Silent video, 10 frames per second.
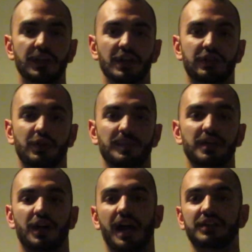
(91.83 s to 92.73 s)
So the
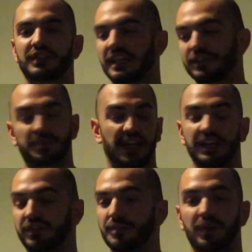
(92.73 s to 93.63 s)
meteorologist ends up saying
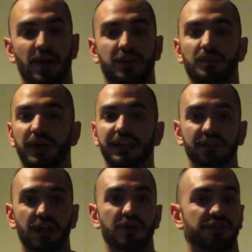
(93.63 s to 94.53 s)
it's going to be record-breaking
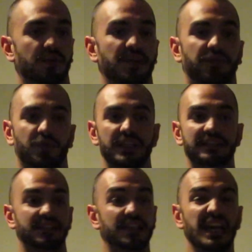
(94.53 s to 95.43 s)
low, it's going to be
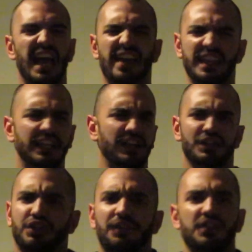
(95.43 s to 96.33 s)
freezing. And the Indian
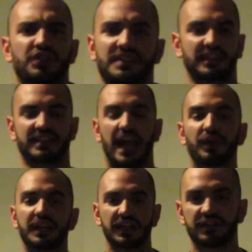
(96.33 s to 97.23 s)
chief, he's just
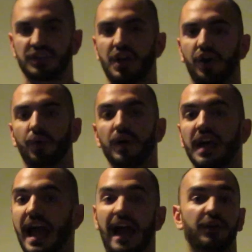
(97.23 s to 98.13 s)
astounded. He doesn't know
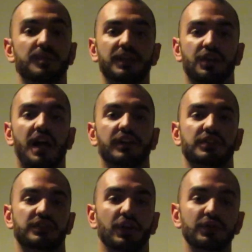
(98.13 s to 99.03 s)
how the
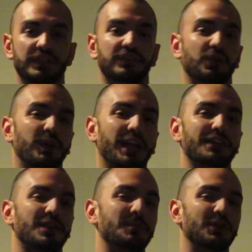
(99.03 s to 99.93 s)
meteorologist knows this. So what he
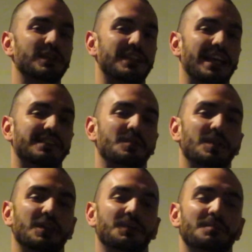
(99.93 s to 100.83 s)
ends up doing is asking
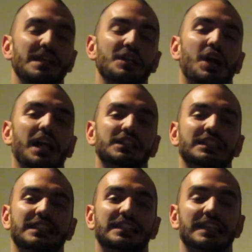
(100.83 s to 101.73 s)
the
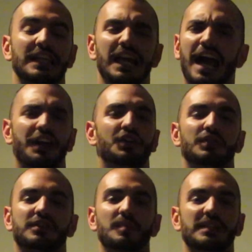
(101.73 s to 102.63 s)
meteorologist, he says, how do you know
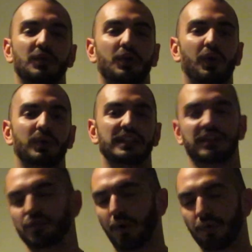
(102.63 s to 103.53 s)
it's going to be so cold? He
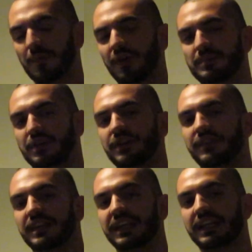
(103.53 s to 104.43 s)
says, well, we've been
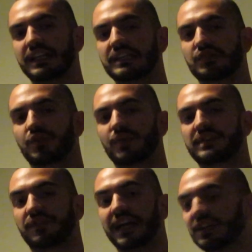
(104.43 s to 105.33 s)
observing the Indians on the
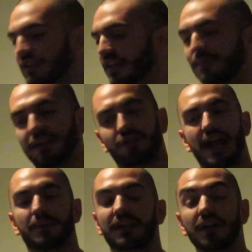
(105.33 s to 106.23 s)
reservation. They've been
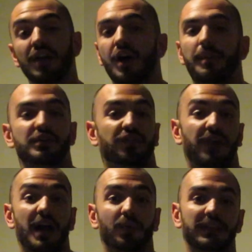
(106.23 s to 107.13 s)
grabbing a bunch of
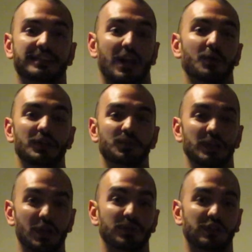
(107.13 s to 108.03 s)
firewood. That's how we
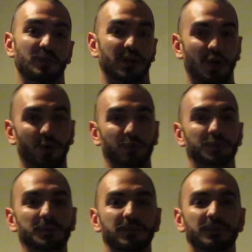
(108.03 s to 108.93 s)
know it's going to be
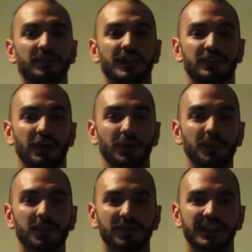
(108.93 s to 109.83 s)
cold.
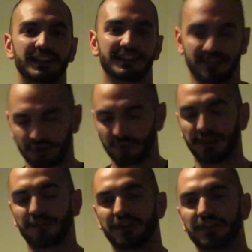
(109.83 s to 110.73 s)
So it's a little
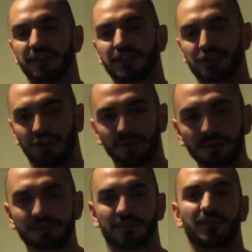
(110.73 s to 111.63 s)
bit of a
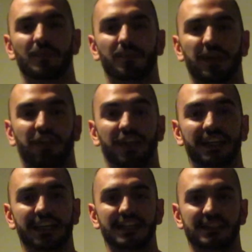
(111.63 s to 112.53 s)
joke. But the
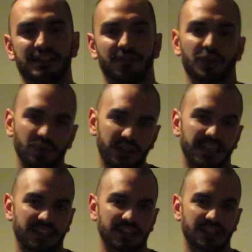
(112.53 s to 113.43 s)
thing is if you look
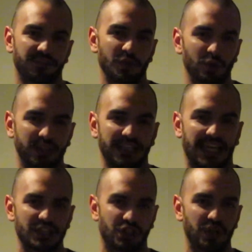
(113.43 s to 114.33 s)
at
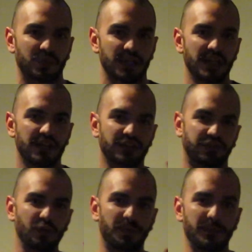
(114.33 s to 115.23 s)
that joke, the
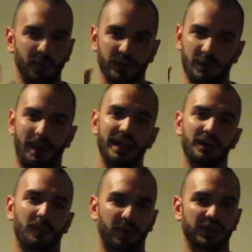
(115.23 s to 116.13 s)
two people were dependent
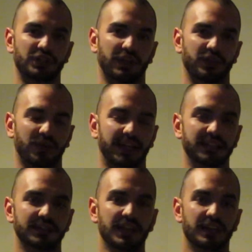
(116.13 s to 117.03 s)
upon each other,
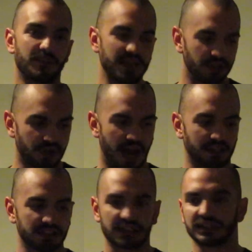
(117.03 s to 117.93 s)
right? The
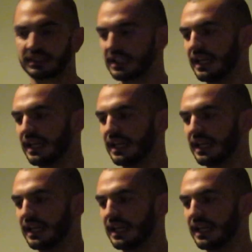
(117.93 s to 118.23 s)
meteorologist